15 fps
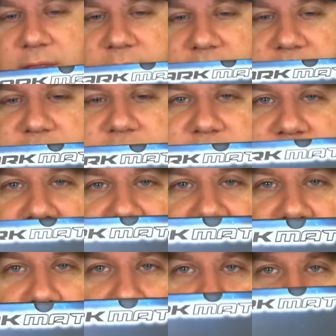This is
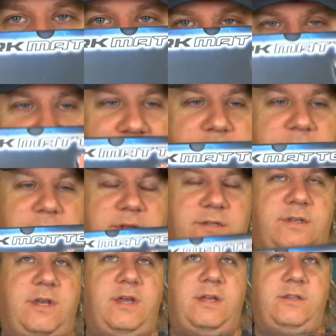for electric
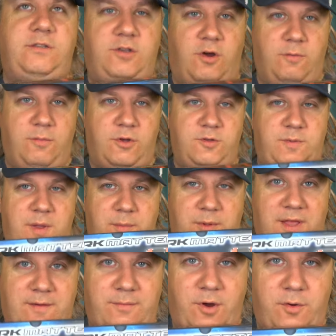reels. Don't most people
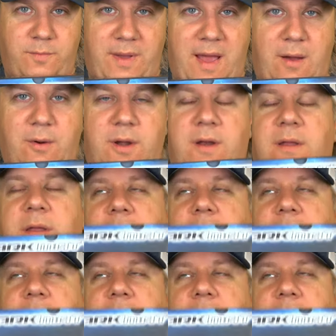have boat power?